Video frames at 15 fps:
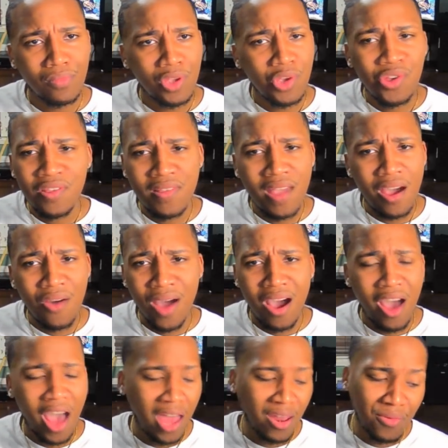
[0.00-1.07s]
You just don't.
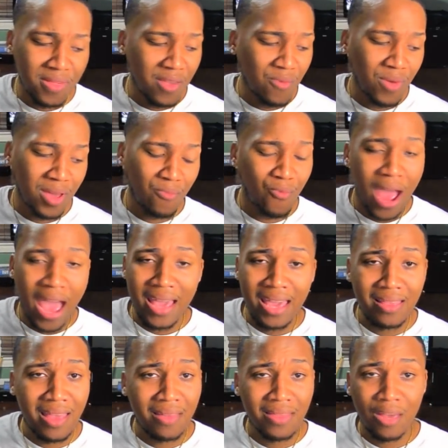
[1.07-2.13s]
I, don't see what, why he
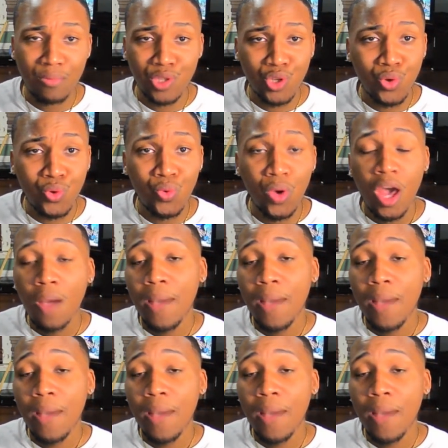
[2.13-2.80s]
thought that was cool.